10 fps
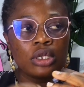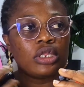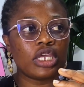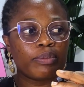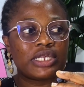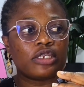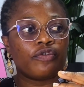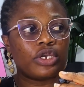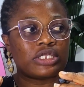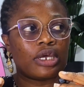Take myself
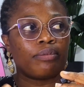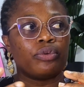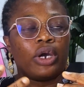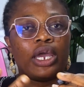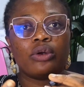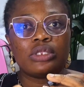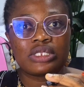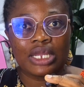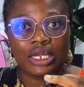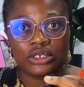for example: I
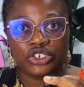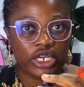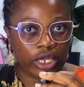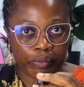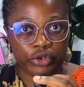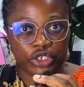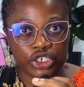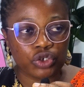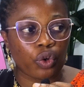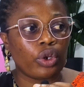understand China
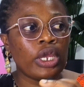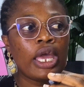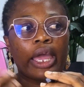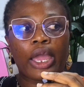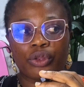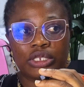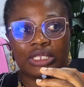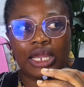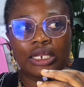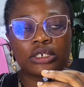importation, I
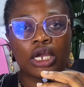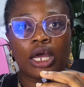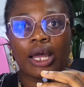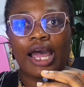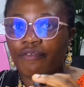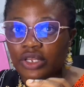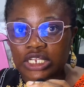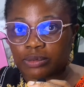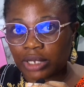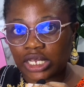understand
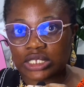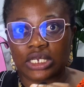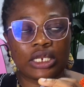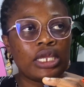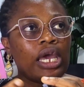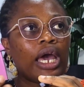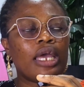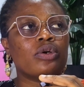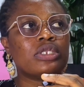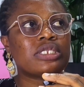affiliate marketing, I
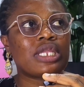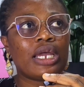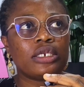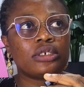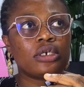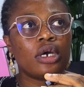understand